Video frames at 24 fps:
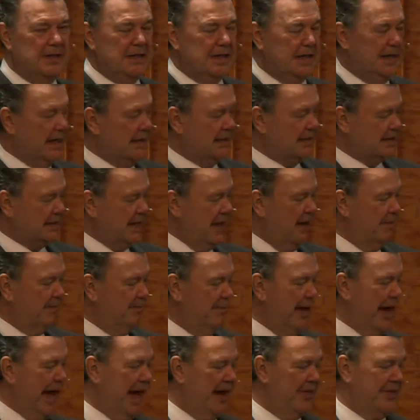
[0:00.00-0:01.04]
except
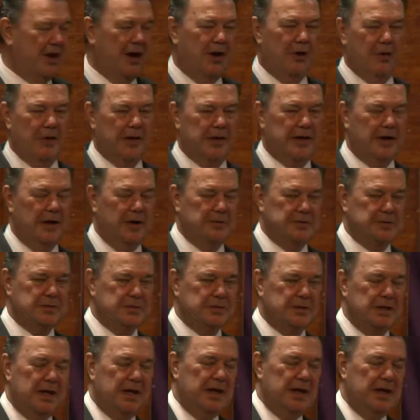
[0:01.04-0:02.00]
by the Holy Ghost.